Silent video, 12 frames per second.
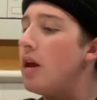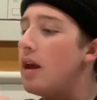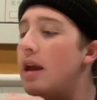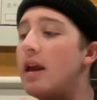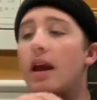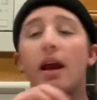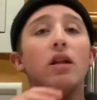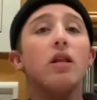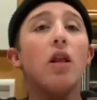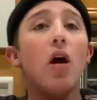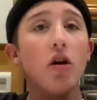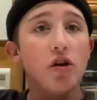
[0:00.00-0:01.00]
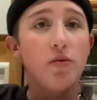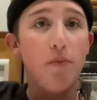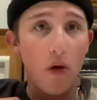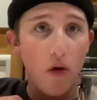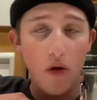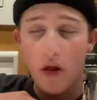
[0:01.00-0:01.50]
in a large
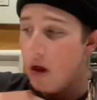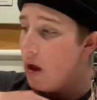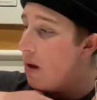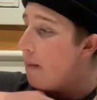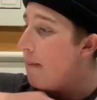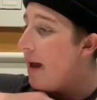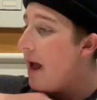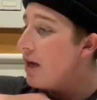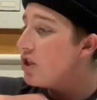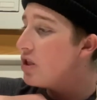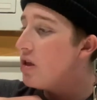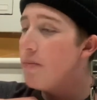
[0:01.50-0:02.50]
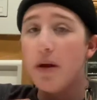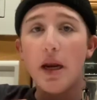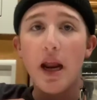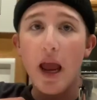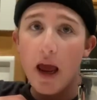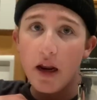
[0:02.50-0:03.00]
bowl, mash the
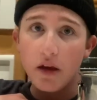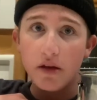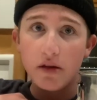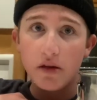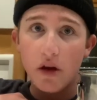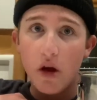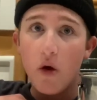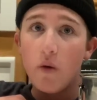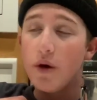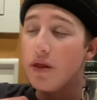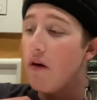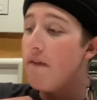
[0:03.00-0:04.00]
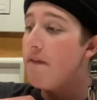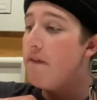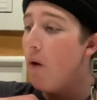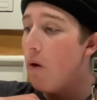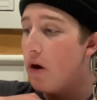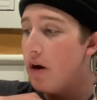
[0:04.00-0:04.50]
bananas with a
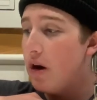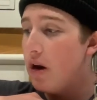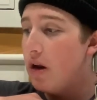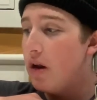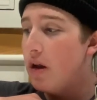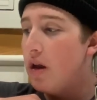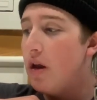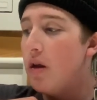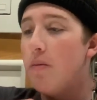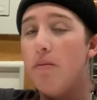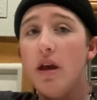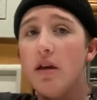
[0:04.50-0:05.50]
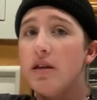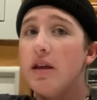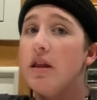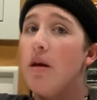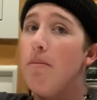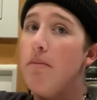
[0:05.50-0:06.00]
fork, mix in
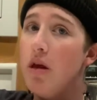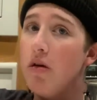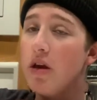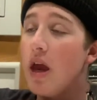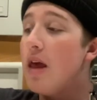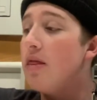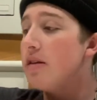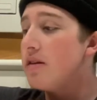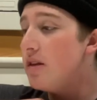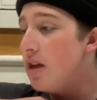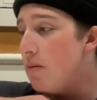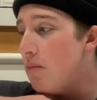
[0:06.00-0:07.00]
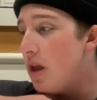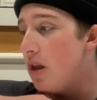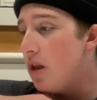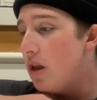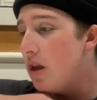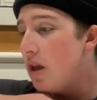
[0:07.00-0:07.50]
the milk and the
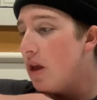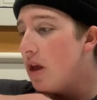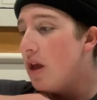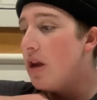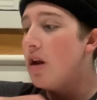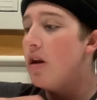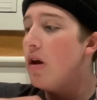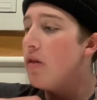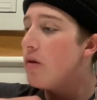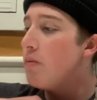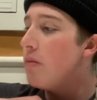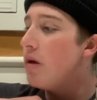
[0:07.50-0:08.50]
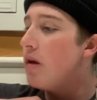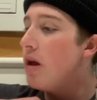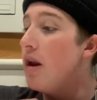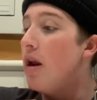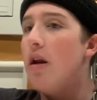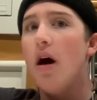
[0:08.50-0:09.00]
cinnamon in
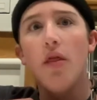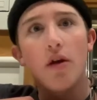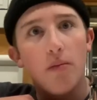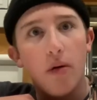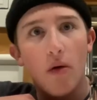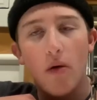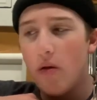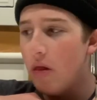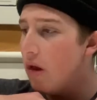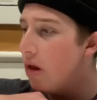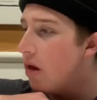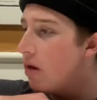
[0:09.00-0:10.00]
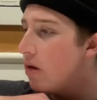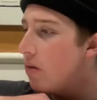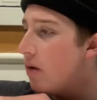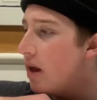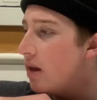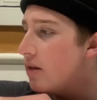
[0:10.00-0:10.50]
another bowl.
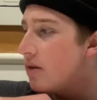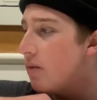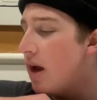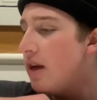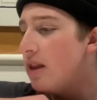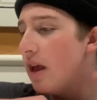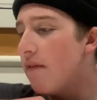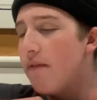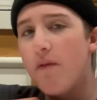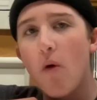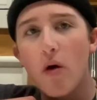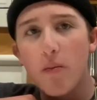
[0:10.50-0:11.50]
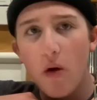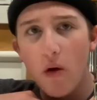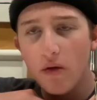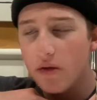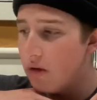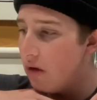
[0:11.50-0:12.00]
Wait, so I need like 4
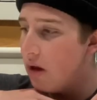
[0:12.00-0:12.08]
bowls?